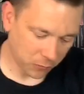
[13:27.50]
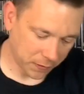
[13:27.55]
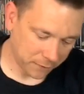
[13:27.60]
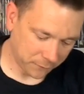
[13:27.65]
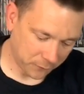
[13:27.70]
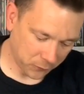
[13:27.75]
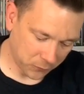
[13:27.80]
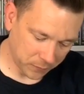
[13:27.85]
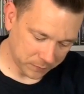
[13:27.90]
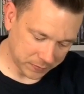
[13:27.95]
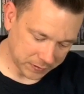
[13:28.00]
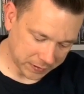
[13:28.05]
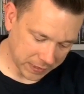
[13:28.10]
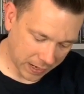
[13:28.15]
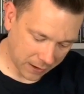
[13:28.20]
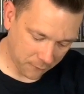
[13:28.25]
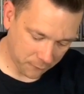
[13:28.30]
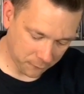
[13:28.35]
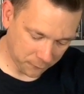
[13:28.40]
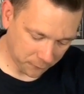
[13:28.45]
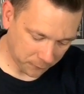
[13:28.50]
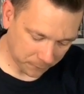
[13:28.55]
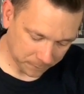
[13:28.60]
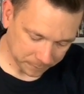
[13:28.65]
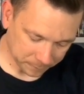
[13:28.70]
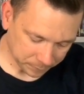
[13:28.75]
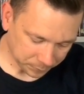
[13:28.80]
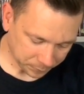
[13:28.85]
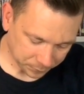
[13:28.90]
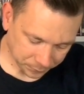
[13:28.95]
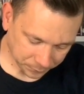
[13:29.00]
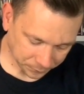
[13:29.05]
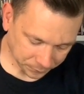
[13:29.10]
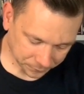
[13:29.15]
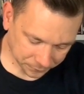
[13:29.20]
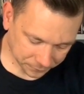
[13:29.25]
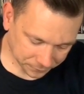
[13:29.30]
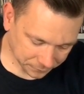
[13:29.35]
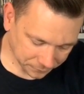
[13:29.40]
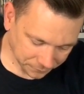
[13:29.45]
for himself.
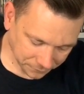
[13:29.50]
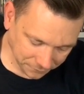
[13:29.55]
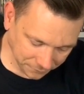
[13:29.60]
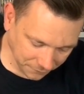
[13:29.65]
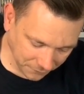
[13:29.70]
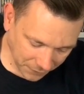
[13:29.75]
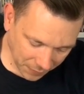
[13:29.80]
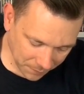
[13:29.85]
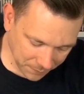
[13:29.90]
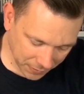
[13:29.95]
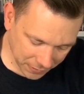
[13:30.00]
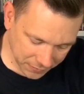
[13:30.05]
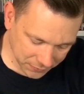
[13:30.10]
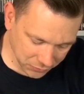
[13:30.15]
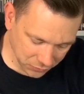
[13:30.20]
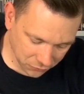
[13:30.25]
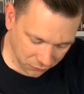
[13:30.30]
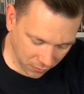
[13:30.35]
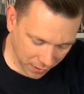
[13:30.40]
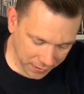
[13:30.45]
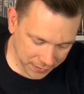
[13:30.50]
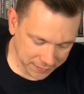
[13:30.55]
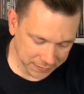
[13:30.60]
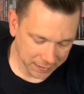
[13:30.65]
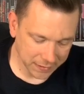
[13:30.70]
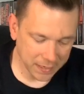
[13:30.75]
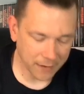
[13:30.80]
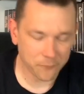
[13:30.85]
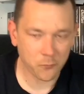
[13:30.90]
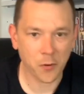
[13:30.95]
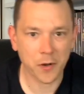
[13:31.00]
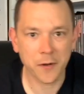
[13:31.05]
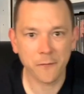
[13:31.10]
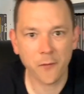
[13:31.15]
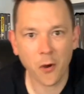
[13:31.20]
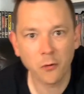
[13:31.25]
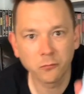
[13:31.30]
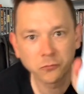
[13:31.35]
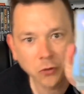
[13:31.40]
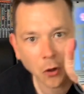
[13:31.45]
But it's crazy. Another one
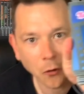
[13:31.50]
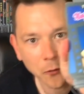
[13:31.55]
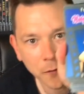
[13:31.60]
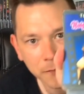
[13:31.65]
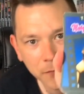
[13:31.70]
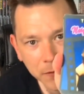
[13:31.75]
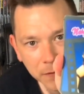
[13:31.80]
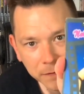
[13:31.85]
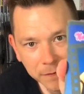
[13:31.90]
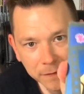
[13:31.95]
of old Donovan.